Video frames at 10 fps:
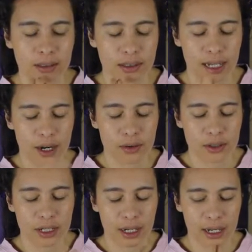
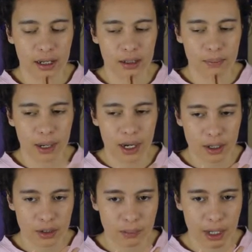Carrot and
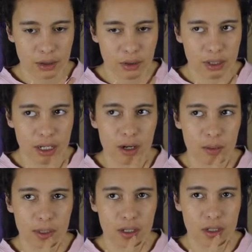Pedro are there
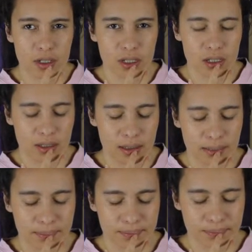because,
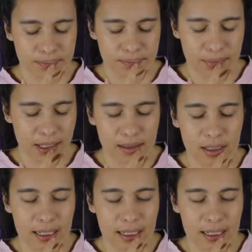yeah.